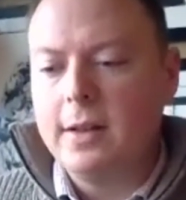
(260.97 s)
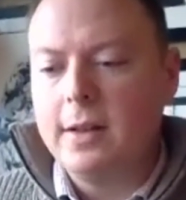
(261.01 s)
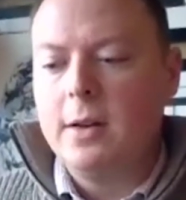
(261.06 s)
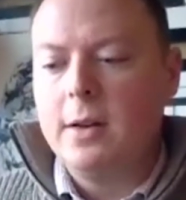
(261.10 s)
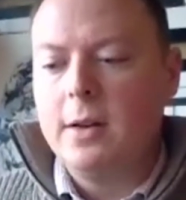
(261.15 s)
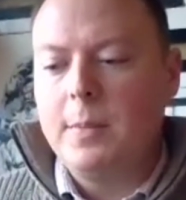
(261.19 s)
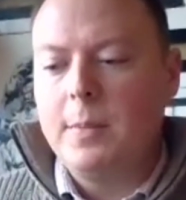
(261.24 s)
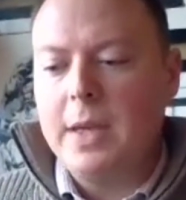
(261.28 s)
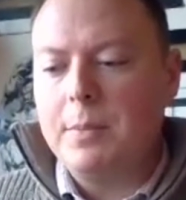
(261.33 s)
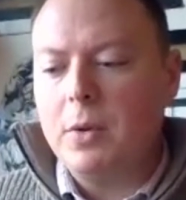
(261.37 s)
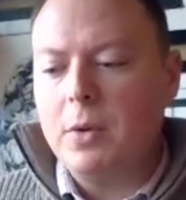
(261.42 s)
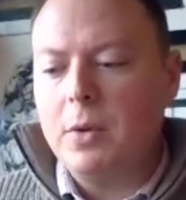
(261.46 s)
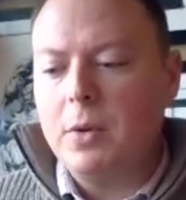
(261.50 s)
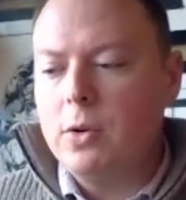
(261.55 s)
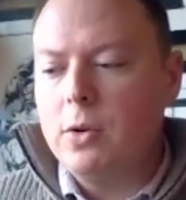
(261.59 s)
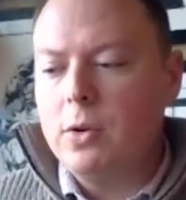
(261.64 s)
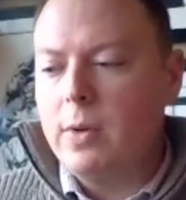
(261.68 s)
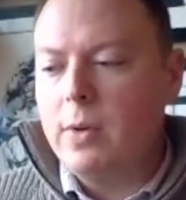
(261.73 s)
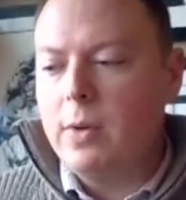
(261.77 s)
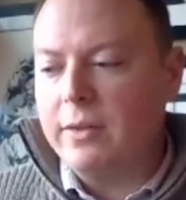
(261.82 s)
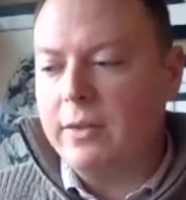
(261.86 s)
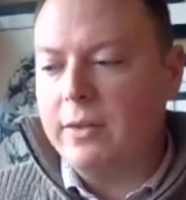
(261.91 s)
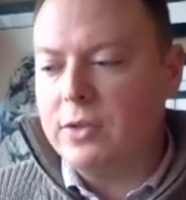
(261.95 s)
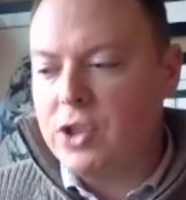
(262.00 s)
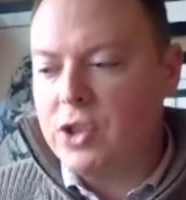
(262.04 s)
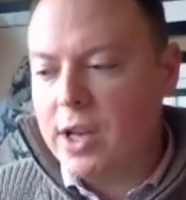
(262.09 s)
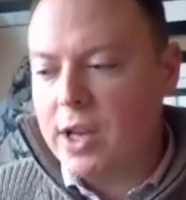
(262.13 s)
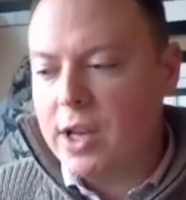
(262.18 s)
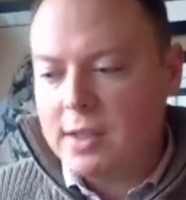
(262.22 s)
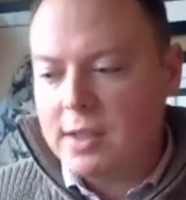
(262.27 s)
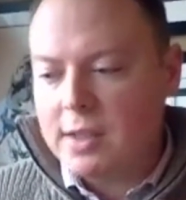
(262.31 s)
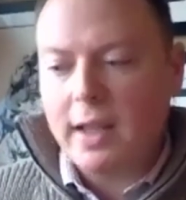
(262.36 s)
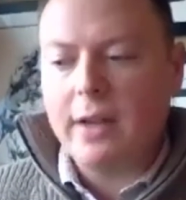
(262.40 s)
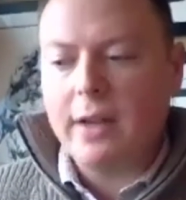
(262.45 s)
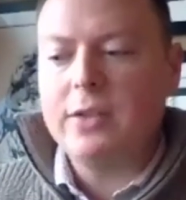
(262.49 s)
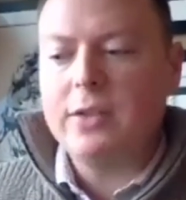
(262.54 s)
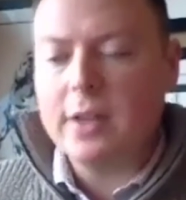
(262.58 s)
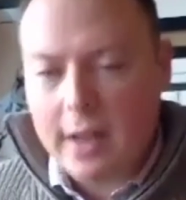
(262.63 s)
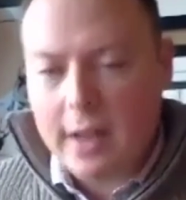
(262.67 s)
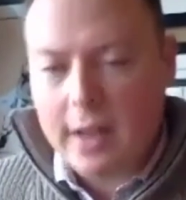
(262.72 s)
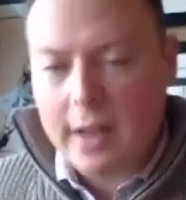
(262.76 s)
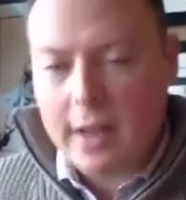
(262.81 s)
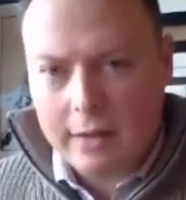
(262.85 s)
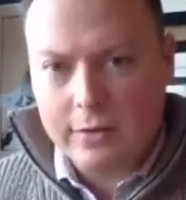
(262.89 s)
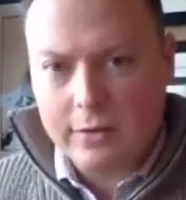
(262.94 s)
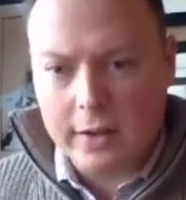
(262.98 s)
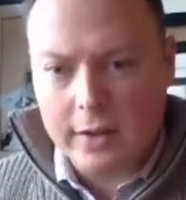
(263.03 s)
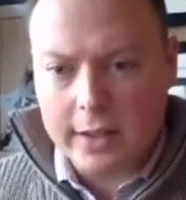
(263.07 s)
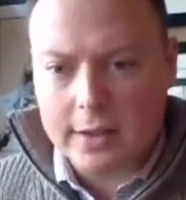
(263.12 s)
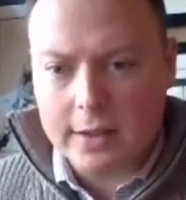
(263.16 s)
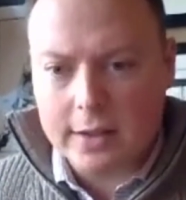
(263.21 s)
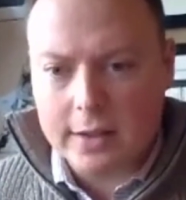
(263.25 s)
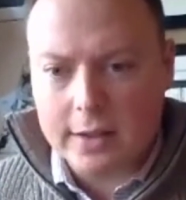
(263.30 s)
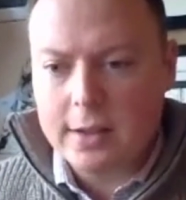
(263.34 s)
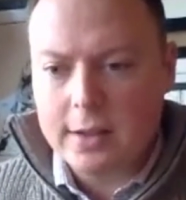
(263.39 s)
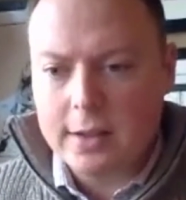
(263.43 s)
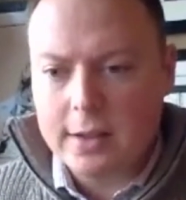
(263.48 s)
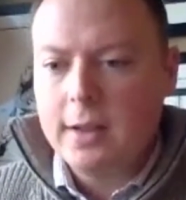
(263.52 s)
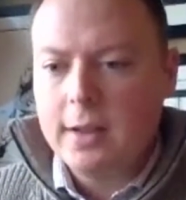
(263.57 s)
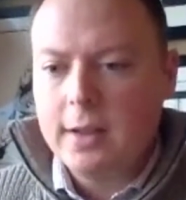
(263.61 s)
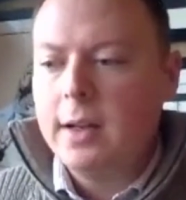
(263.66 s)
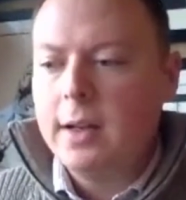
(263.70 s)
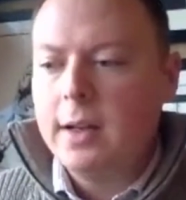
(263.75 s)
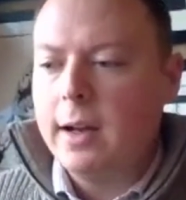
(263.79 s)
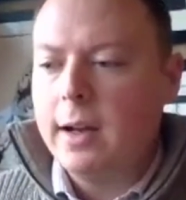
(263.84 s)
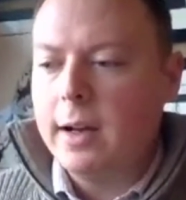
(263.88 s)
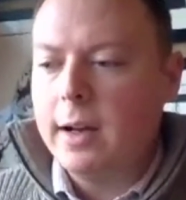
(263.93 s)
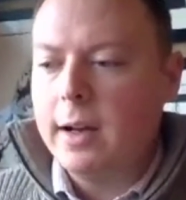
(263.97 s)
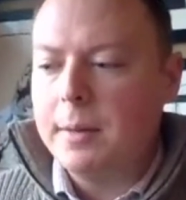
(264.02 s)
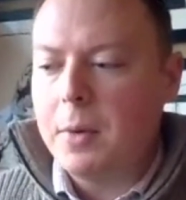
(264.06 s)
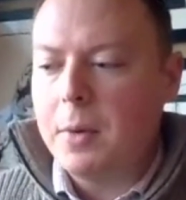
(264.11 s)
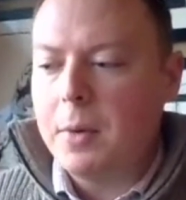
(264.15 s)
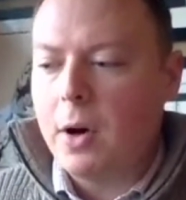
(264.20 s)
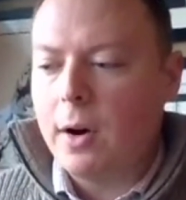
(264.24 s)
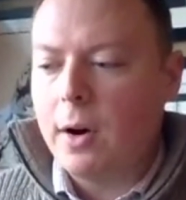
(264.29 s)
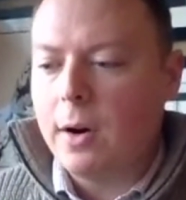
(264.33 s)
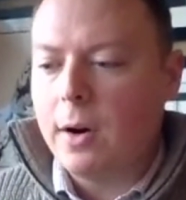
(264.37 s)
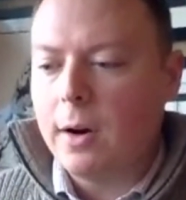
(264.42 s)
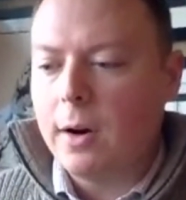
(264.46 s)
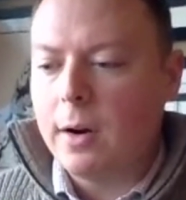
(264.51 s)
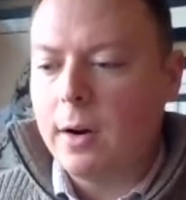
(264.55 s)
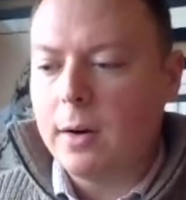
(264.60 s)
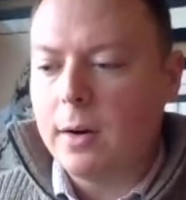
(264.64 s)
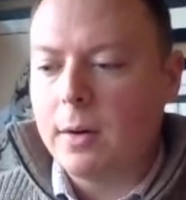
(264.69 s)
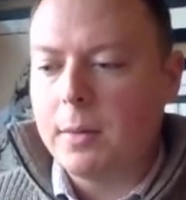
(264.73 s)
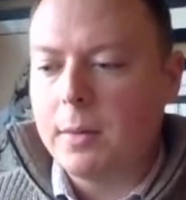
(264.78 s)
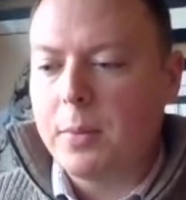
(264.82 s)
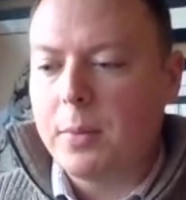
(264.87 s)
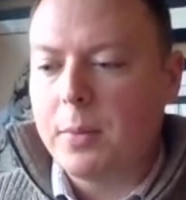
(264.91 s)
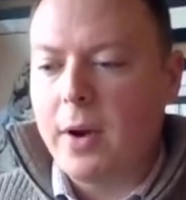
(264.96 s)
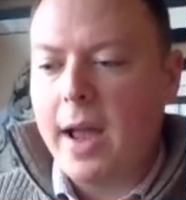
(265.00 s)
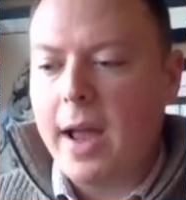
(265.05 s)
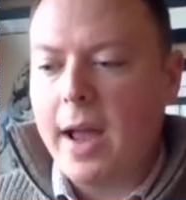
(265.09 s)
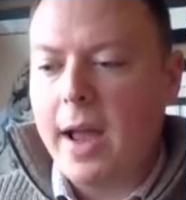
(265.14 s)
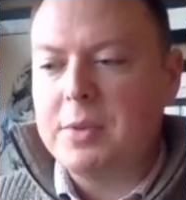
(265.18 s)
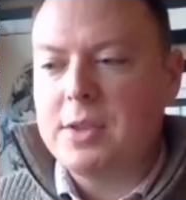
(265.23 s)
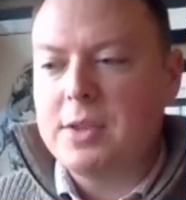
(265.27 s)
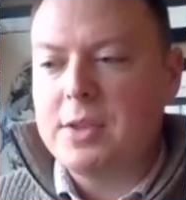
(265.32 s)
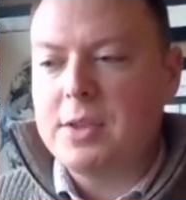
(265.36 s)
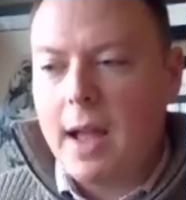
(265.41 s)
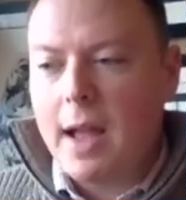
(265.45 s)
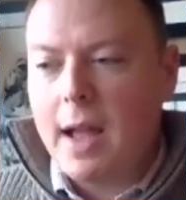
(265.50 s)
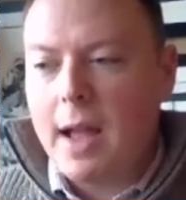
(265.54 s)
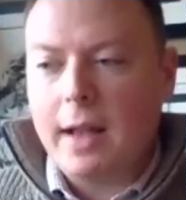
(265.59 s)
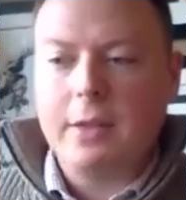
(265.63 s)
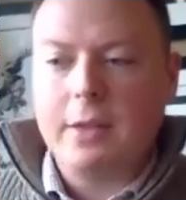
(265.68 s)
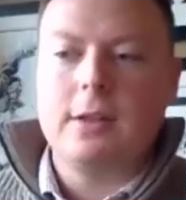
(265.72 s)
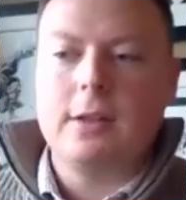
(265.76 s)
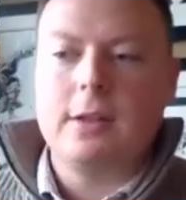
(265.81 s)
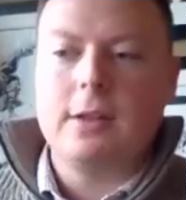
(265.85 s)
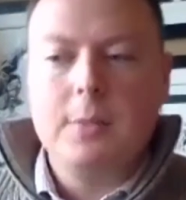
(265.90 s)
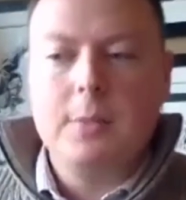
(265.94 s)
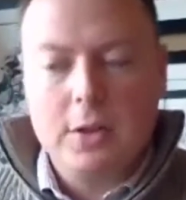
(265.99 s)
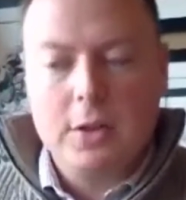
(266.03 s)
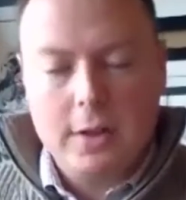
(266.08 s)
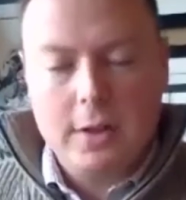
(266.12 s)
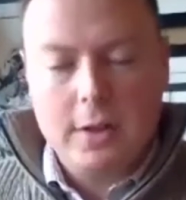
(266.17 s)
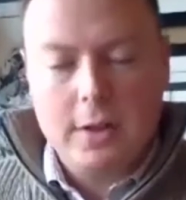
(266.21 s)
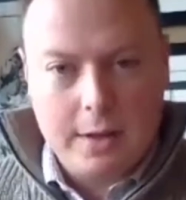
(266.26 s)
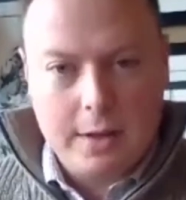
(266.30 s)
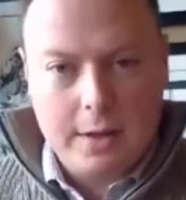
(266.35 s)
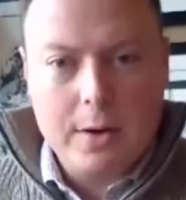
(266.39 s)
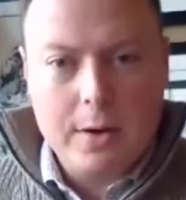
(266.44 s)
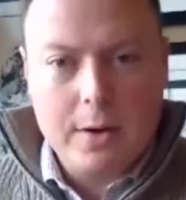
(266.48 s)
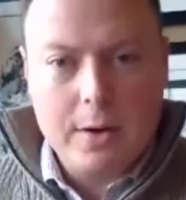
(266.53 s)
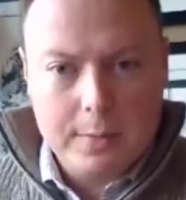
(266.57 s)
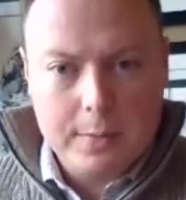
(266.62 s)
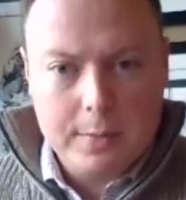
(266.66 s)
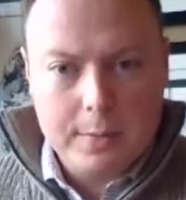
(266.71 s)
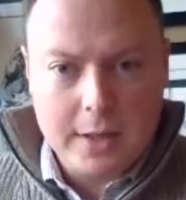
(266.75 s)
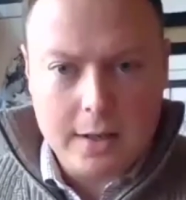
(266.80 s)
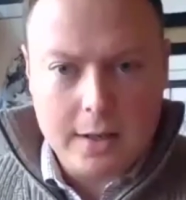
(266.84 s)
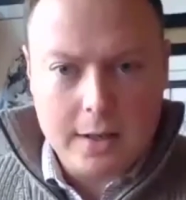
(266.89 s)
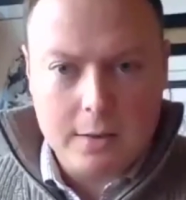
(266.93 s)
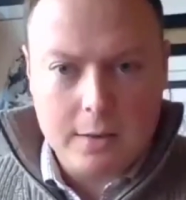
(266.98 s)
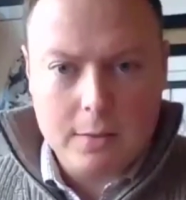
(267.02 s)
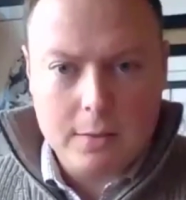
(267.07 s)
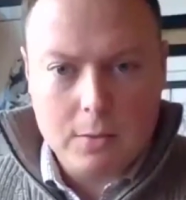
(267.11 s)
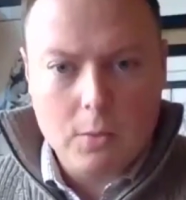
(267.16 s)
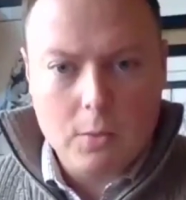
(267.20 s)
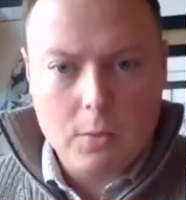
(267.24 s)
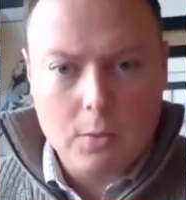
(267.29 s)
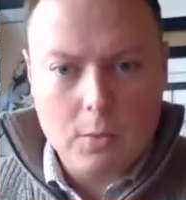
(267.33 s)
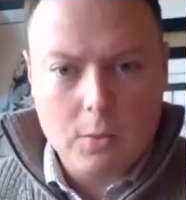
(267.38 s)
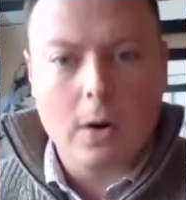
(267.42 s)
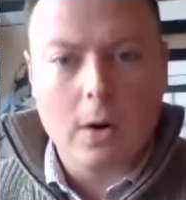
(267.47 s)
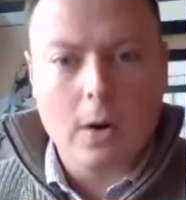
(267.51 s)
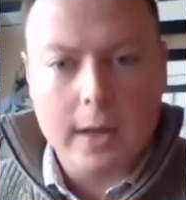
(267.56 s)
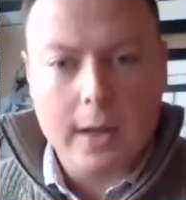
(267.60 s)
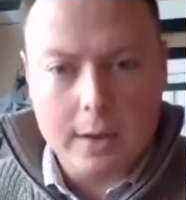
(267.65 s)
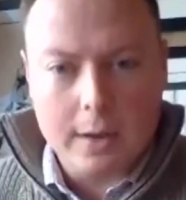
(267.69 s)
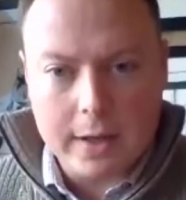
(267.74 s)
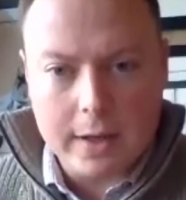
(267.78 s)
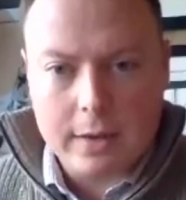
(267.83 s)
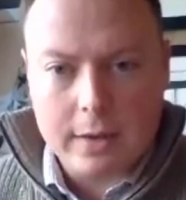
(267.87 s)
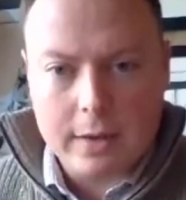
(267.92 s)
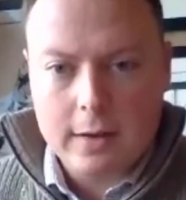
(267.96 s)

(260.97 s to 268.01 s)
People who have just left a conflict are perhaps not the community that we would be working with.